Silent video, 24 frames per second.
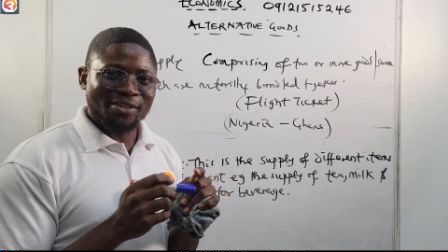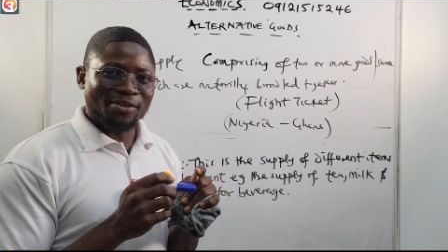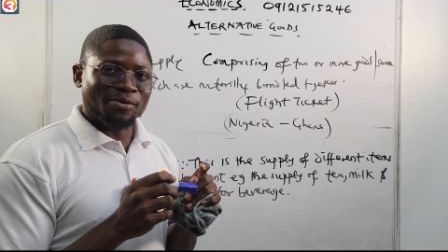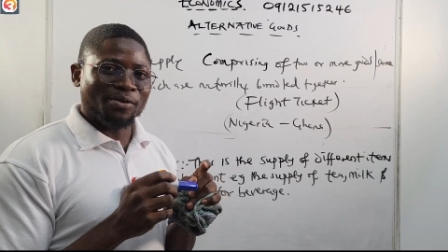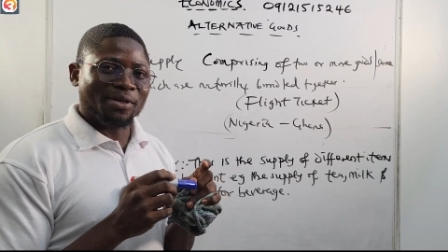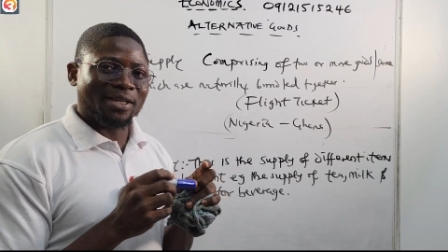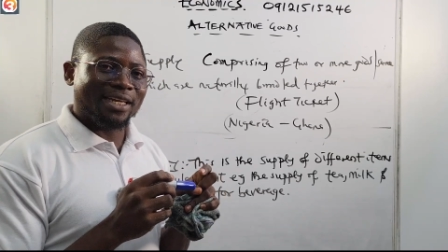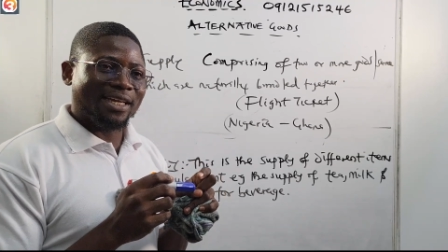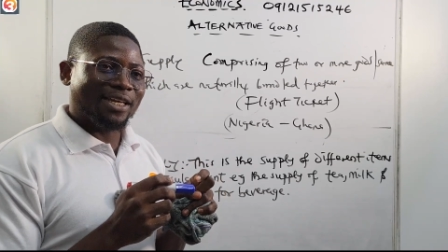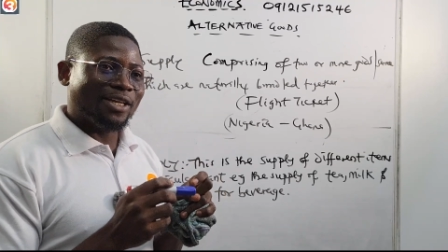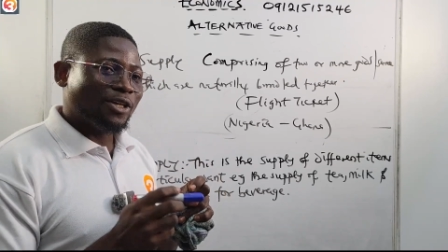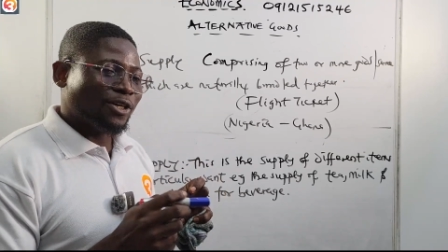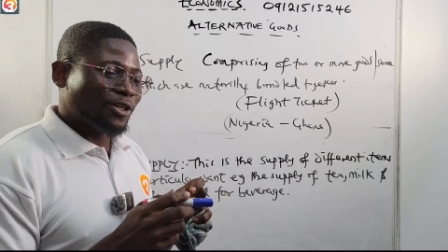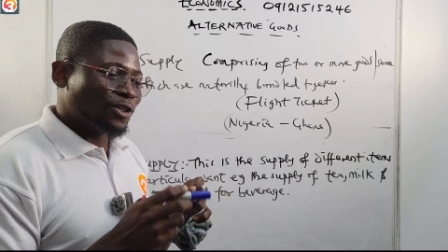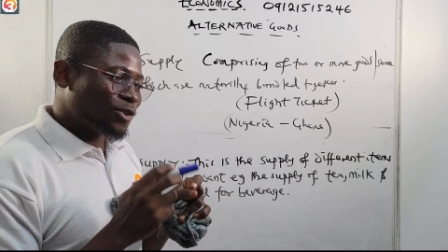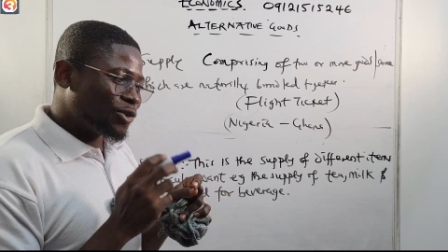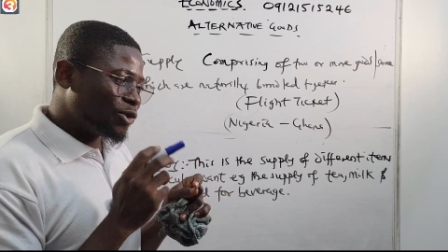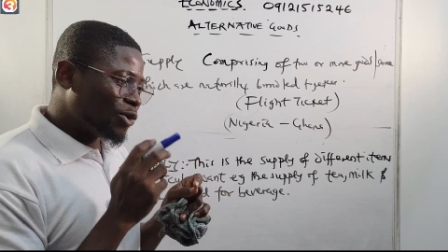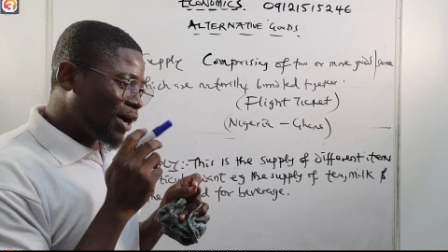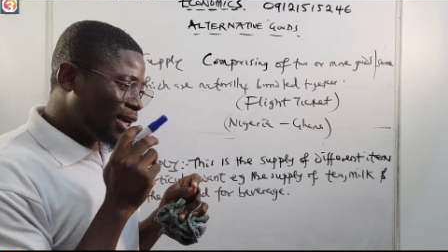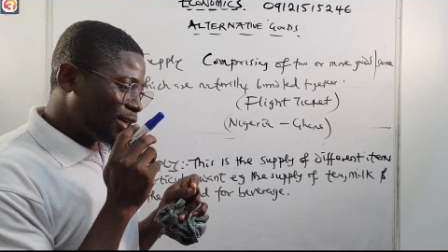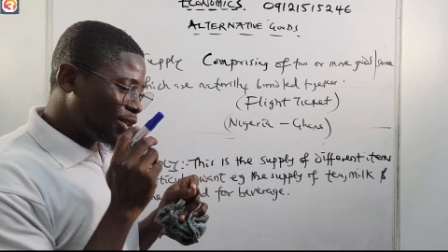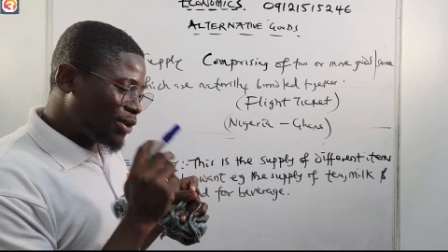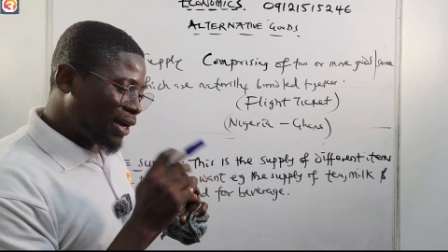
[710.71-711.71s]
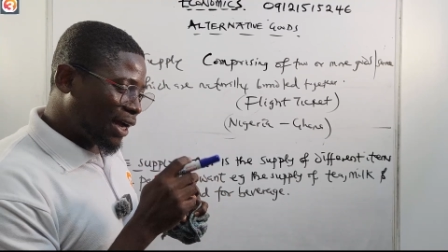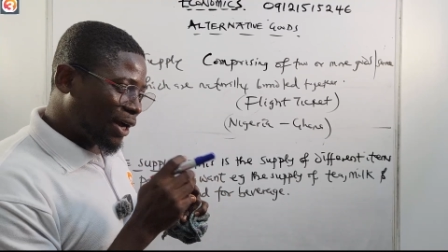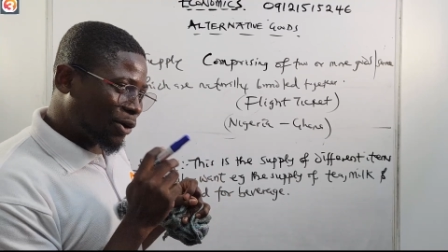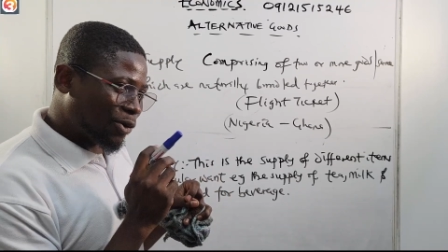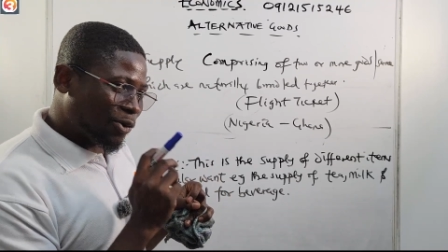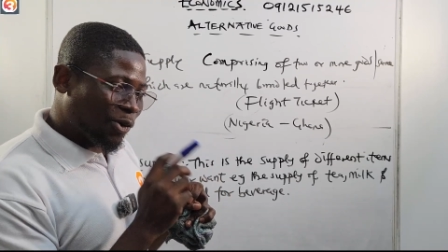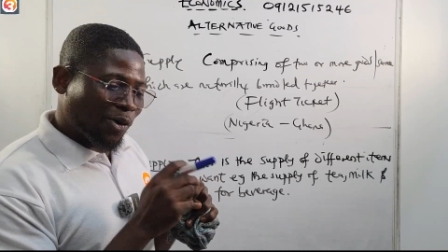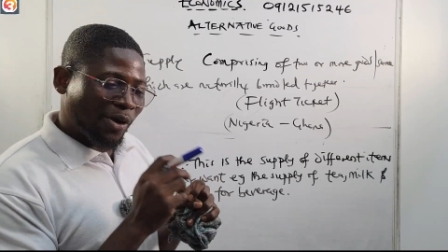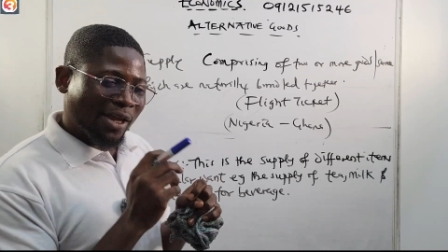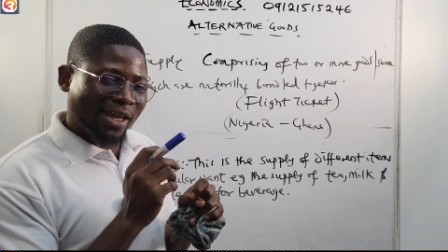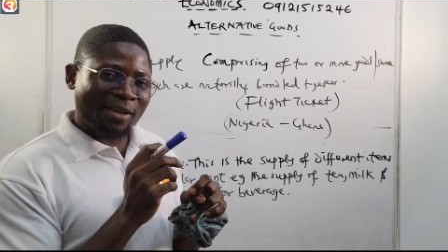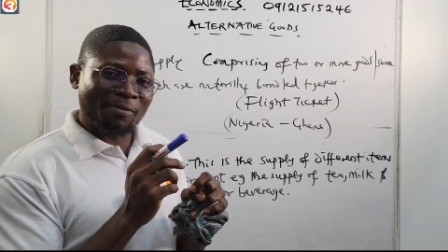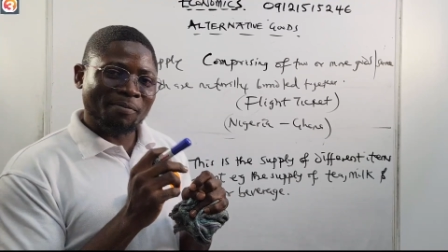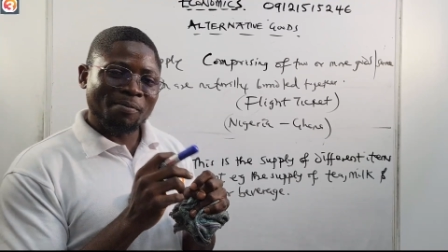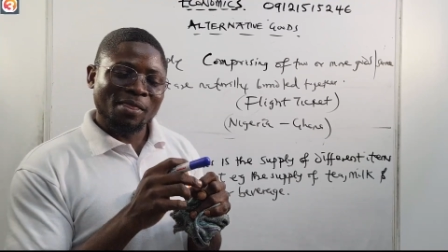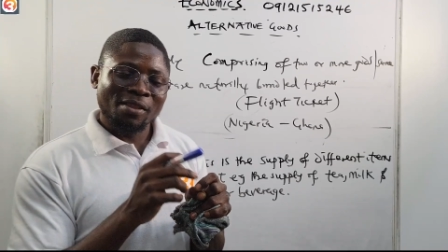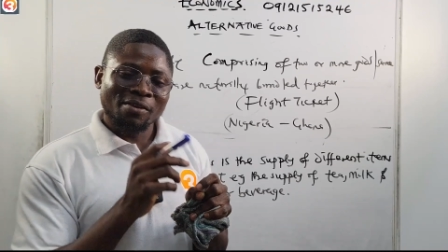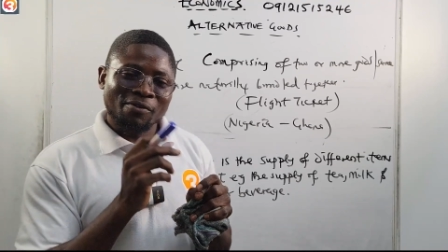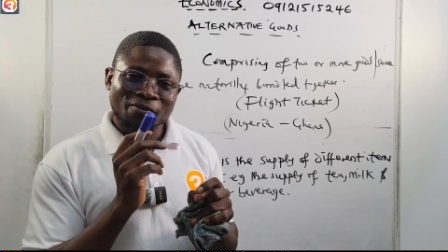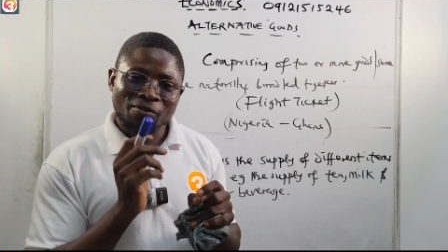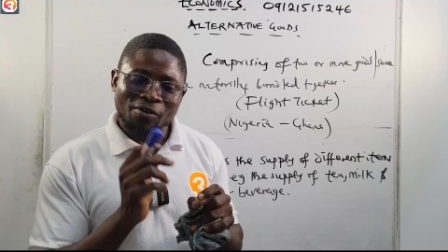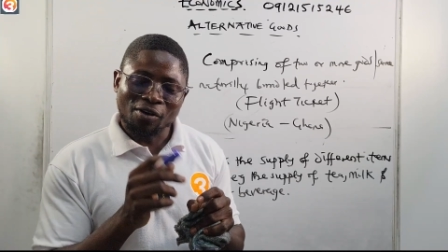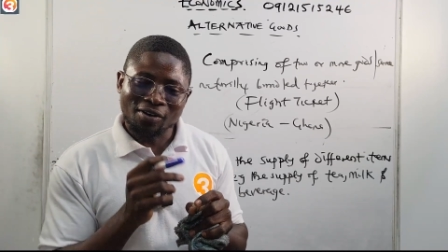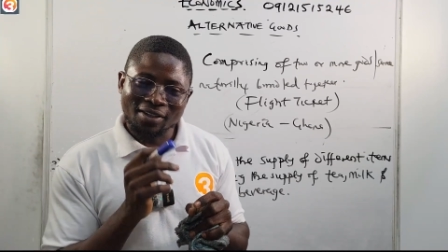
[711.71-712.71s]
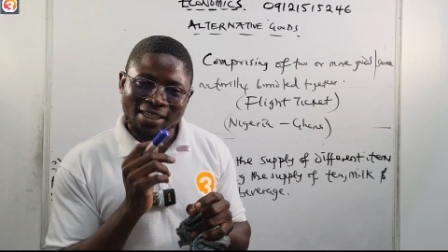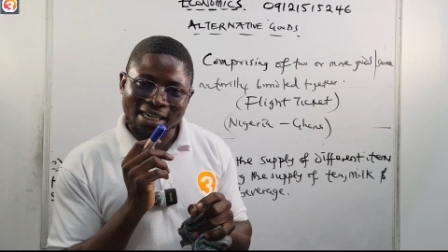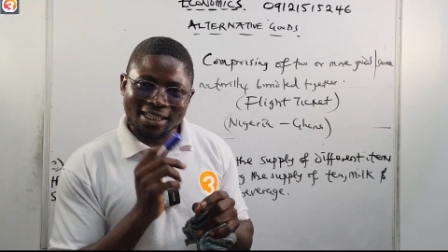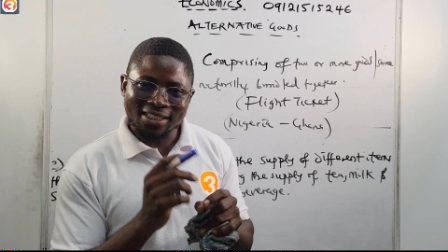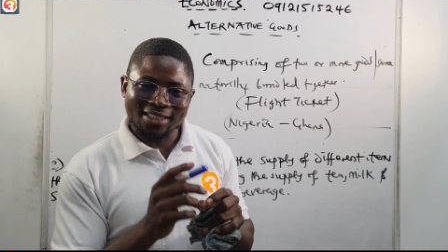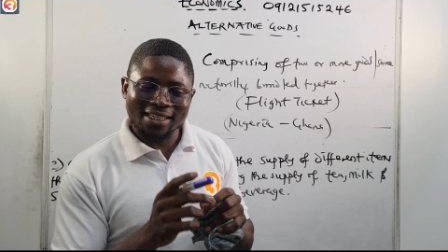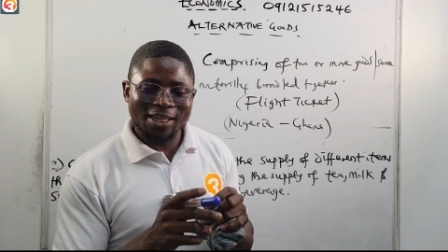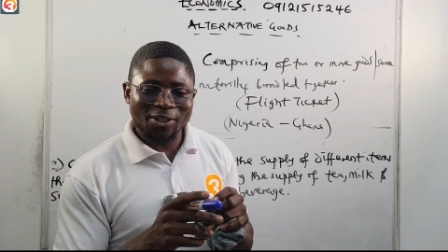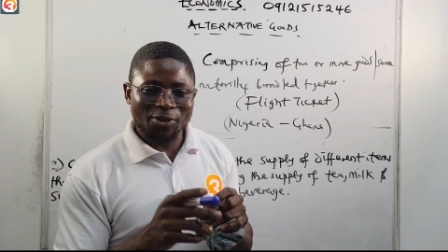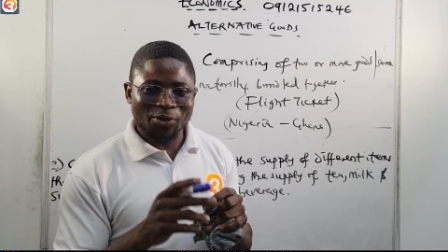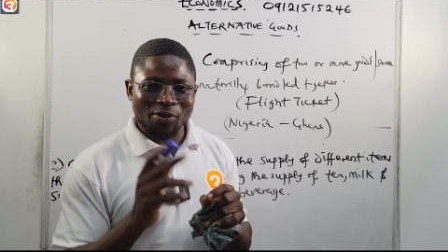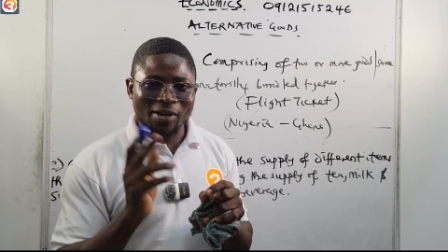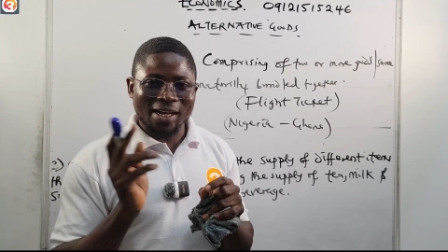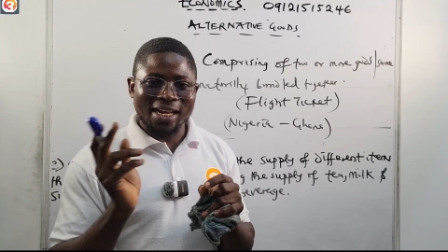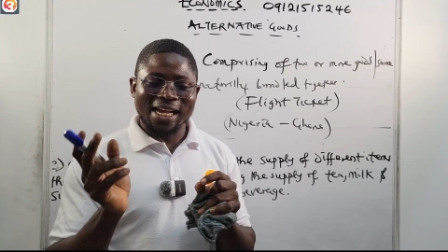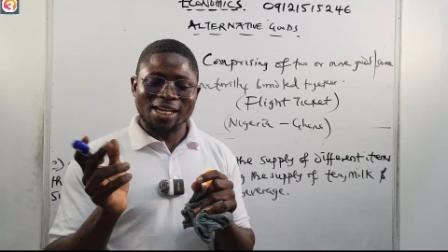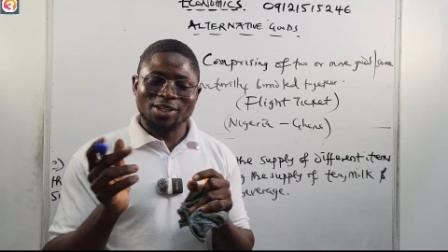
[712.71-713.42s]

Okay. So as you are going from Nigeria to Ghana,